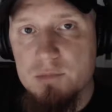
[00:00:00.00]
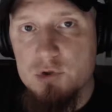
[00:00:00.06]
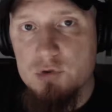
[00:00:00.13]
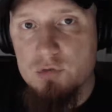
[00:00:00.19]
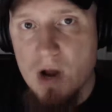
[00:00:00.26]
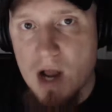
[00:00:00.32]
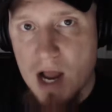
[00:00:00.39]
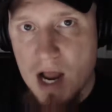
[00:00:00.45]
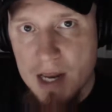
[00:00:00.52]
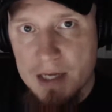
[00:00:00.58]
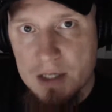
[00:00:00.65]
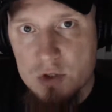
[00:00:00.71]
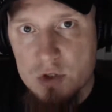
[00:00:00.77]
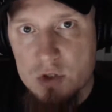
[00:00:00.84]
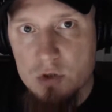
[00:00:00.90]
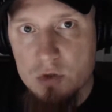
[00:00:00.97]

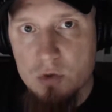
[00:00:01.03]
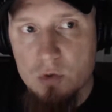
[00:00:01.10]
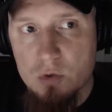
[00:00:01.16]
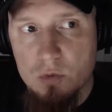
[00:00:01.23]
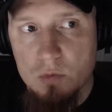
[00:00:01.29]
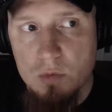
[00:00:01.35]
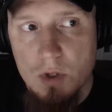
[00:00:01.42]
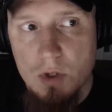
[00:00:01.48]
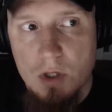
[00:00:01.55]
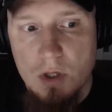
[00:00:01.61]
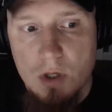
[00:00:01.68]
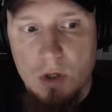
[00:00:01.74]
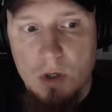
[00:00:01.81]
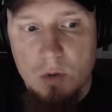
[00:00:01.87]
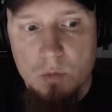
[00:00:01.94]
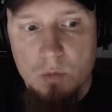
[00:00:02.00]
trying to
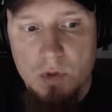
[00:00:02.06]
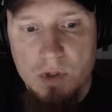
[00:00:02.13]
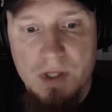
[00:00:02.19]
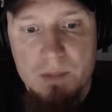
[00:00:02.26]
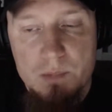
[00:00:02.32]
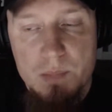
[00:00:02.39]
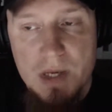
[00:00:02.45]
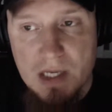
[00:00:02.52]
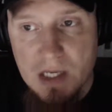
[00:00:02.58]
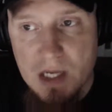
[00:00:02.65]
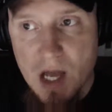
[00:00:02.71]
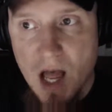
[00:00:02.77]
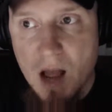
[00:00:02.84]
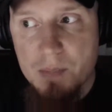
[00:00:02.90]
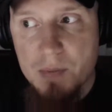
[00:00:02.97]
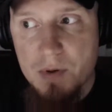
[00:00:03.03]
really pick
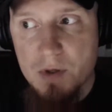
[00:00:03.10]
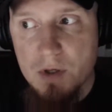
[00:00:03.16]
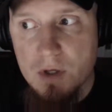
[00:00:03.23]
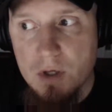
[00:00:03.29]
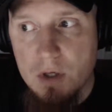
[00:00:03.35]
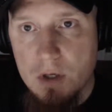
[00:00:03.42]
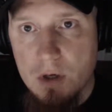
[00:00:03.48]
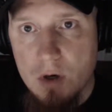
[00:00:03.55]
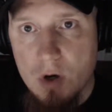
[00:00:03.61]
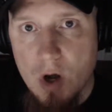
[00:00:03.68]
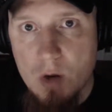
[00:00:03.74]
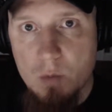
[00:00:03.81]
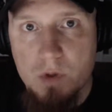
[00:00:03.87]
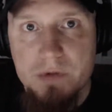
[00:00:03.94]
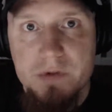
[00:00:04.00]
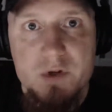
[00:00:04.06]
up
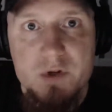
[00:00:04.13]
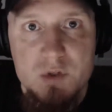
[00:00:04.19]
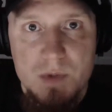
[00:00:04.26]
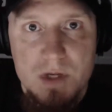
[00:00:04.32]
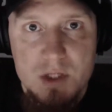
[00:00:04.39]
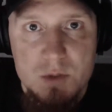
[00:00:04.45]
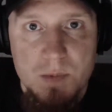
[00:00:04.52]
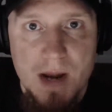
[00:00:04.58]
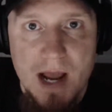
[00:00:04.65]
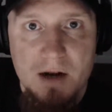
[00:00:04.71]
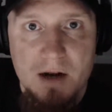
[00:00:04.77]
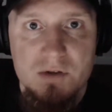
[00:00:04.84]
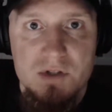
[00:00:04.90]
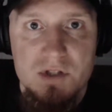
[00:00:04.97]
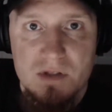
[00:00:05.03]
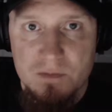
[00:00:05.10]
on what their speech
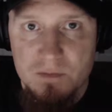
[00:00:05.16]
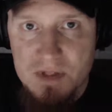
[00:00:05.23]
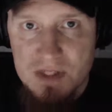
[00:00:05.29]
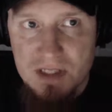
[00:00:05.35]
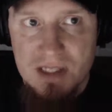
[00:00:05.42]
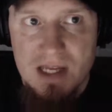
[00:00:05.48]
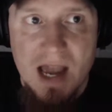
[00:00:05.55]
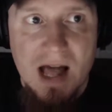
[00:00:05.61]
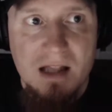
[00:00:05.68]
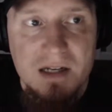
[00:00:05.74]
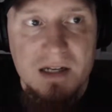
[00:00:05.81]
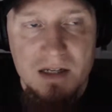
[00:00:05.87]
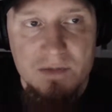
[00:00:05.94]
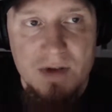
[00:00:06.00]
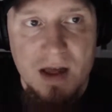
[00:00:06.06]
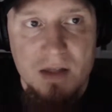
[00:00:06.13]
patterns and the
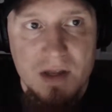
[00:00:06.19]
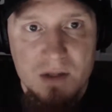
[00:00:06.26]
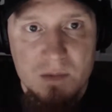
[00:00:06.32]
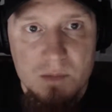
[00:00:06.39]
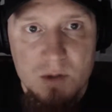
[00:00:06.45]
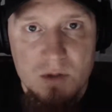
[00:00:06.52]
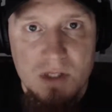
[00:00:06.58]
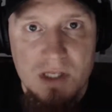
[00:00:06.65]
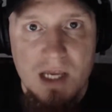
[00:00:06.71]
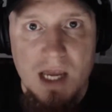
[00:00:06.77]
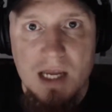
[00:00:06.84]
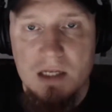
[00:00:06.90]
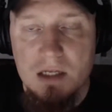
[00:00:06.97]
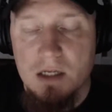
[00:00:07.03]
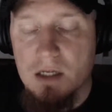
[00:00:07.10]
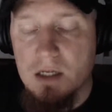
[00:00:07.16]
physicality of how they
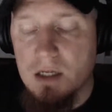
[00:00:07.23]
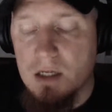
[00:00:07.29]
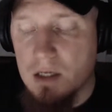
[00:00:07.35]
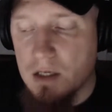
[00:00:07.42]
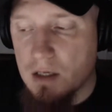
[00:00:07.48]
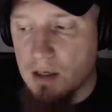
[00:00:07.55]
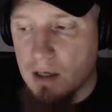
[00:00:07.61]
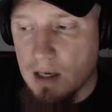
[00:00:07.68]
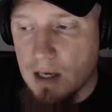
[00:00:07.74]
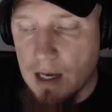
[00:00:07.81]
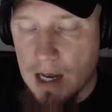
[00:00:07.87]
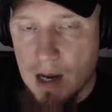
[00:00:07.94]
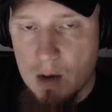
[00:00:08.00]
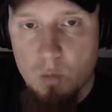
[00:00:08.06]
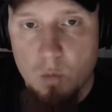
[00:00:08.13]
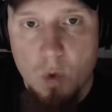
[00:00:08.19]
communicate.
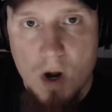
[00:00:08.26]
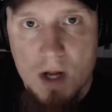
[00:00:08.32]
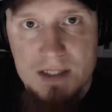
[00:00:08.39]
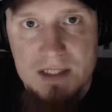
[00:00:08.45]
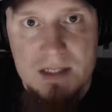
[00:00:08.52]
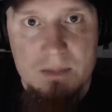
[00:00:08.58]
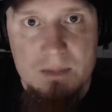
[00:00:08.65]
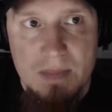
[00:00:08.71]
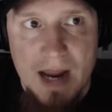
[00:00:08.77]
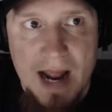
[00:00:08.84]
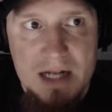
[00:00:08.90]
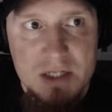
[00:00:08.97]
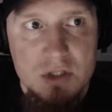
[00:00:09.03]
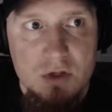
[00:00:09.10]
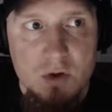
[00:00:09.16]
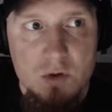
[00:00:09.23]
I want to
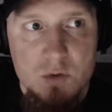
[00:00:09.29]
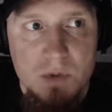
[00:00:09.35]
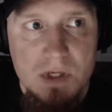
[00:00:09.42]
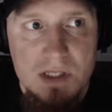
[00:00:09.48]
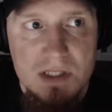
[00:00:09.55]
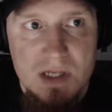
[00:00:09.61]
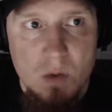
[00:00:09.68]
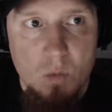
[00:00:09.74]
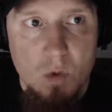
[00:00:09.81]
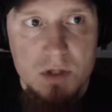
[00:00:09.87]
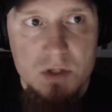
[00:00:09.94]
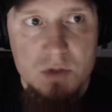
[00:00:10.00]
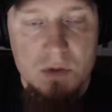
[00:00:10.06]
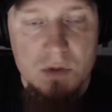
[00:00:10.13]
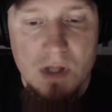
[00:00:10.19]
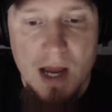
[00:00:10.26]
match those because I want
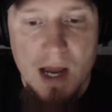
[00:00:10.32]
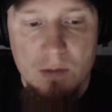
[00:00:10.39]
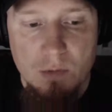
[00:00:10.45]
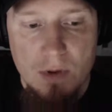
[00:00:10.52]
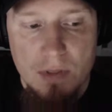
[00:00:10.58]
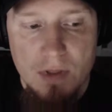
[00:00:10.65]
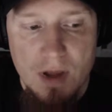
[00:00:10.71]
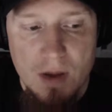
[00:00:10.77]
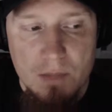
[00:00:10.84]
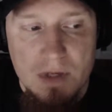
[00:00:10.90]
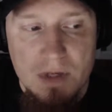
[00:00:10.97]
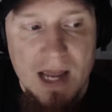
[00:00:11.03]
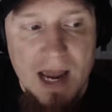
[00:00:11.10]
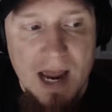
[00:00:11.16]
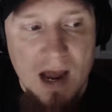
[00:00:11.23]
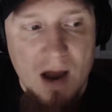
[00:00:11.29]
to align with them.
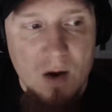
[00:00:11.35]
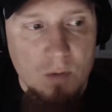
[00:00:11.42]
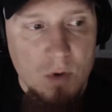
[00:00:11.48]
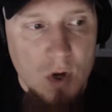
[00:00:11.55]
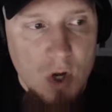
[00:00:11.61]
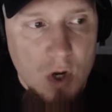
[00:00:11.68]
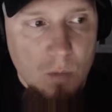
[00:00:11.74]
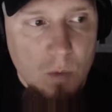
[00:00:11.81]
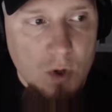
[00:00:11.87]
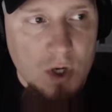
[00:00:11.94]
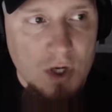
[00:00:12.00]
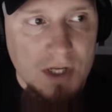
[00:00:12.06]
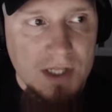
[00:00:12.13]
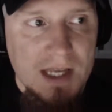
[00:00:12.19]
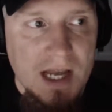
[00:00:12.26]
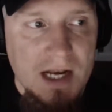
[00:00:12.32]
Now, we're
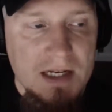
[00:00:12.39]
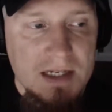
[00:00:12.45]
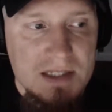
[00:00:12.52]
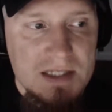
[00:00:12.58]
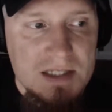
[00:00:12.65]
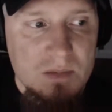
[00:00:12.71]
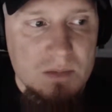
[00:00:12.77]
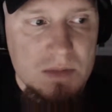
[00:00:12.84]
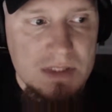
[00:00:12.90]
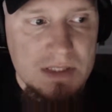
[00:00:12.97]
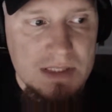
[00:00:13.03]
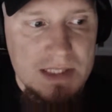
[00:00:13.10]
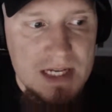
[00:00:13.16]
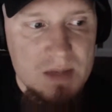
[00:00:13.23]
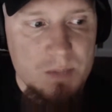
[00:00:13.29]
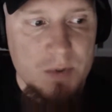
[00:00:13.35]
going to get into some
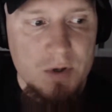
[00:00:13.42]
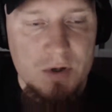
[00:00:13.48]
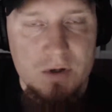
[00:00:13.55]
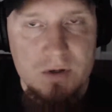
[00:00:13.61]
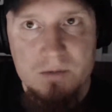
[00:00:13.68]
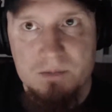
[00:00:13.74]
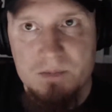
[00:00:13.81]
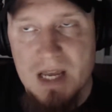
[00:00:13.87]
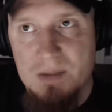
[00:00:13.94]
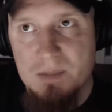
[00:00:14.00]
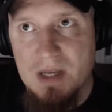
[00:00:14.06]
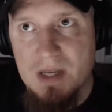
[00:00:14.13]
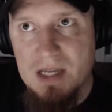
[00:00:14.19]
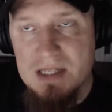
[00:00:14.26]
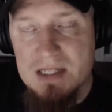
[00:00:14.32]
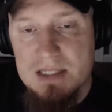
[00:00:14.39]
deeper,
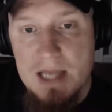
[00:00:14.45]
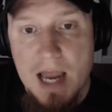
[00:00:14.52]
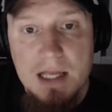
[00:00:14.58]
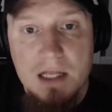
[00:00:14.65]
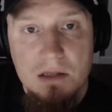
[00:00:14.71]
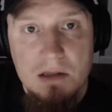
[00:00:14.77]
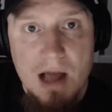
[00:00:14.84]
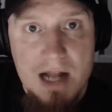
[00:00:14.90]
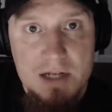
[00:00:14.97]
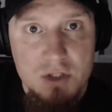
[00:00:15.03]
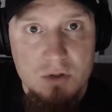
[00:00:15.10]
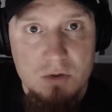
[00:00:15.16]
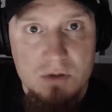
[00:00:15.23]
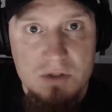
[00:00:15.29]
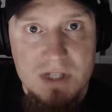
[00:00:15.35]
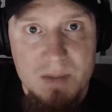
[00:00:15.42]
maybe
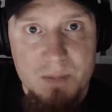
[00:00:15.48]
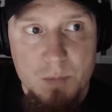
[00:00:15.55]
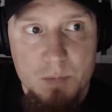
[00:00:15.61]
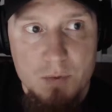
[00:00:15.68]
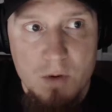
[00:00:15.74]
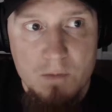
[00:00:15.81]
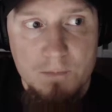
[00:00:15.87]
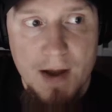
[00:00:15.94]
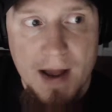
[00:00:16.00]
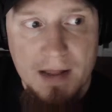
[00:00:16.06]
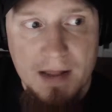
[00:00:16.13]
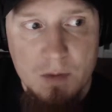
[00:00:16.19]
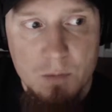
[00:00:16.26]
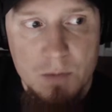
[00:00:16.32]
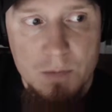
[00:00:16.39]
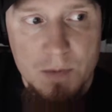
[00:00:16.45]
psychological type of
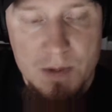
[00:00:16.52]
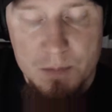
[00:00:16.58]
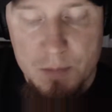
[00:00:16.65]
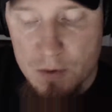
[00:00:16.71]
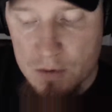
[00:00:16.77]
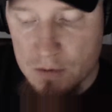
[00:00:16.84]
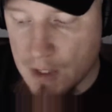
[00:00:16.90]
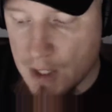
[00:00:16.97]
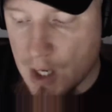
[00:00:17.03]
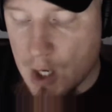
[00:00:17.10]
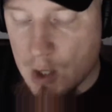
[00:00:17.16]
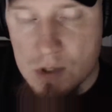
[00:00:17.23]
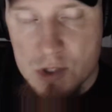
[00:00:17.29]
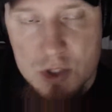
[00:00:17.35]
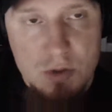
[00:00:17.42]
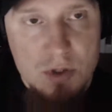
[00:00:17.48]
profiling with people,
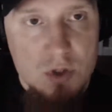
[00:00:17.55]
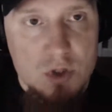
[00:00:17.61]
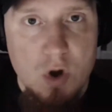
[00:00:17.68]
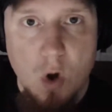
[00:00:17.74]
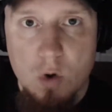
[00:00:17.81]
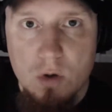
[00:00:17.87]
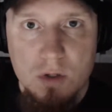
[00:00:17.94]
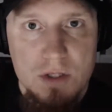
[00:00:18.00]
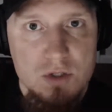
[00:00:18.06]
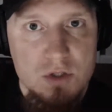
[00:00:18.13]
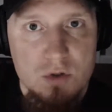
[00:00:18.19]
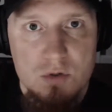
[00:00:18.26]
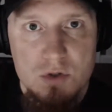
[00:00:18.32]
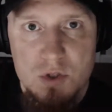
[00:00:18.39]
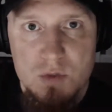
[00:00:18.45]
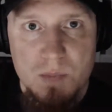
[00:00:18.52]
which you can totally
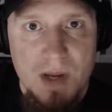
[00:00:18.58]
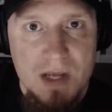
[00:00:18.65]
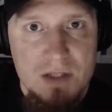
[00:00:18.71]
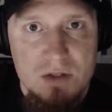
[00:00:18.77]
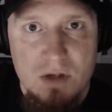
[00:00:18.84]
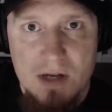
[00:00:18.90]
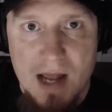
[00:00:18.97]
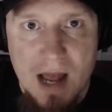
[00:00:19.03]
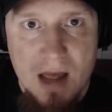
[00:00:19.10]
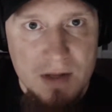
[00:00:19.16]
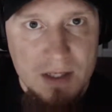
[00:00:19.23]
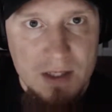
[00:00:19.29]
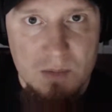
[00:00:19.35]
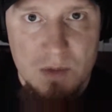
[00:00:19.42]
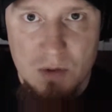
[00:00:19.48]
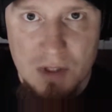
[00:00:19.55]
do just based on how they
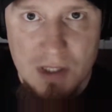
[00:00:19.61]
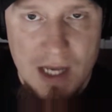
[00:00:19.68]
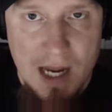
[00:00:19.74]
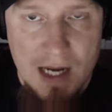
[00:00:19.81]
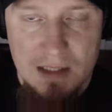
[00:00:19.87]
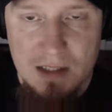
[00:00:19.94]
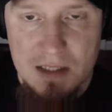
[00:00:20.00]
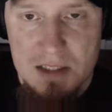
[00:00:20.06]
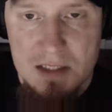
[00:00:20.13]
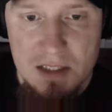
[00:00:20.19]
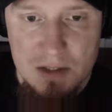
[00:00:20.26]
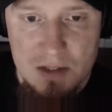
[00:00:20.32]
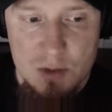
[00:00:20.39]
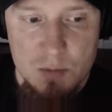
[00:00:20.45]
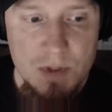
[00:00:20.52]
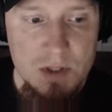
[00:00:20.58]
communicate and
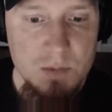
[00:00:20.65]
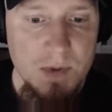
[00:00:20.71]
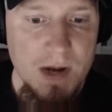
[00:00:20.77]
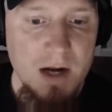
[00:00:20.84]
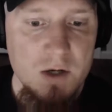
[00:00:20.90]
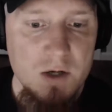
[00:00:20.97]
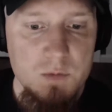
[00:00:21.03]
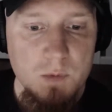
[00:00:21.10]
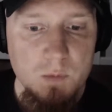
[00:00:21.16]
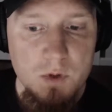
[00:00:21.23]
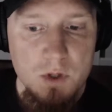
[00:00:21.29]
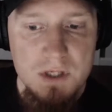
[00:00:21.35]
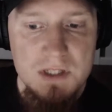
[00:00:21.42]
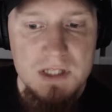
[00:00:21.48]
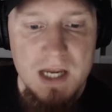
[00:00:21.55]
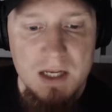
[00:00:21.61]
listening to speech patterns. But we're
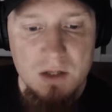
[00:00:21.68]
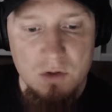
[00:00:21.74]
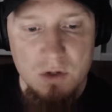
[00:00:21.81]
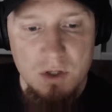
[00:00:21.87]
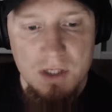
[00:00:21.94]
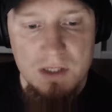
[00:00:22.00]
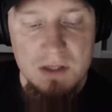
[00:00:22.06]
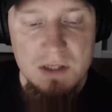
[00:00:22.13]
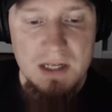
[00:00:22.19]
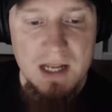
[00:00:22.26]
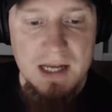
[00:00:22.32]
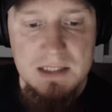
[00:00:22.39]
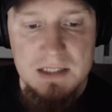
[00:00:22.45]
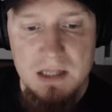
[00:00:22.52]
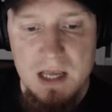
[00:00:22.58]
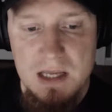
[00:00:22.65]
going to take a look in the
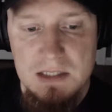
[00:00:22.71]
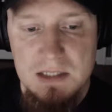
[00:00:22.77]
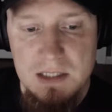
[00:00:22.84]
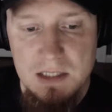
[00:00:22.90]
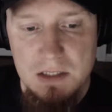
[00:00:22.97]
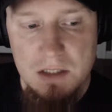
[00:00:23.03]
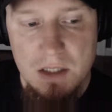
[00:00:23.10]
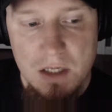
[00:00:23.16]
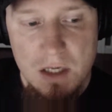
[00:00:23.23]
next lesson.